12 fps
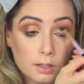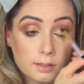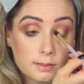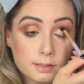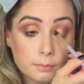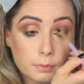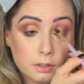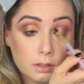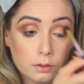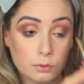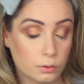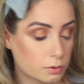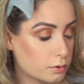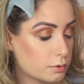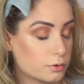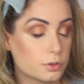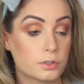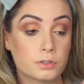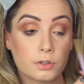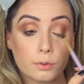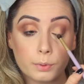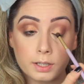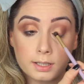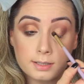a similar look just
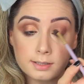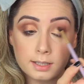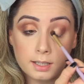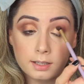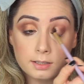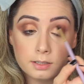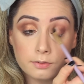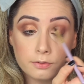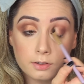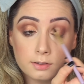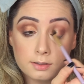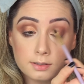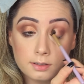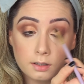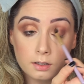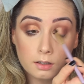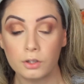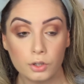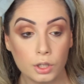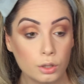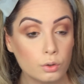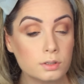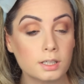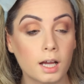so we can see the difference.
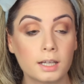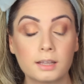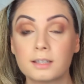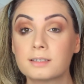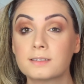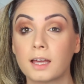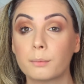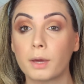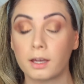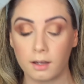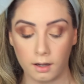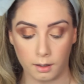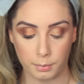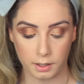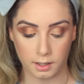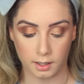It looks like I did the same makeup.